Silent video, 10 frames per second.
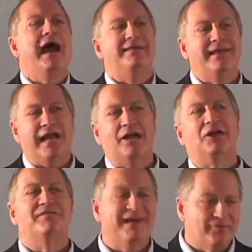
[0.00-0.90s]
I think I
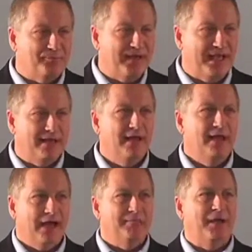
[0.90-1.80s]
could have ever been
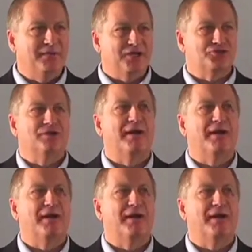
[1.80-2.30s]
in my ministry